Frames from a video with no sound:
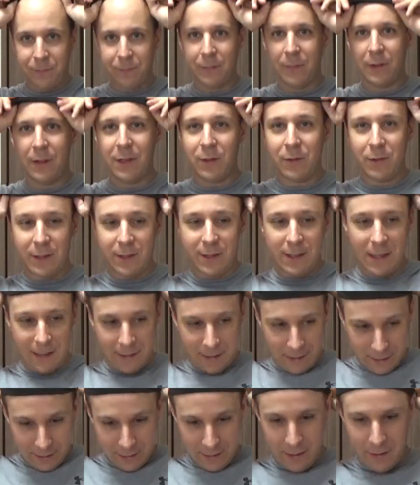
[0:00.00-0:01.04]
This one's
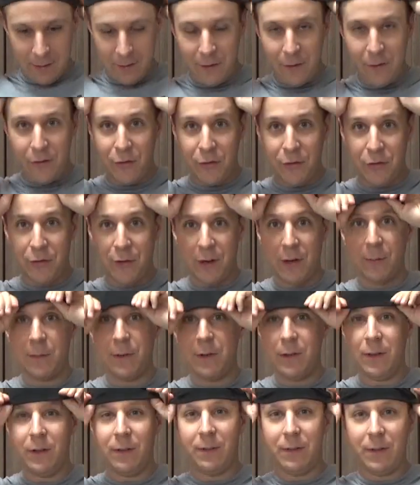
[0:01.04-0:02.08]
technically
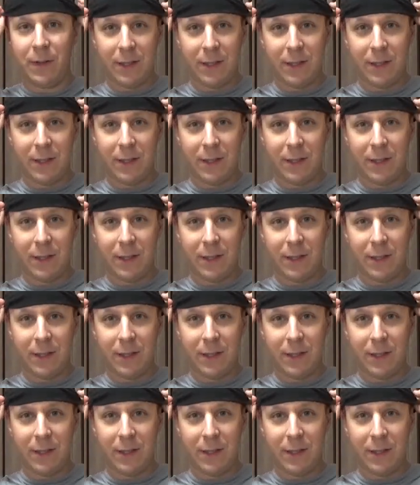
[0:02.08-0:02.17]
thermal.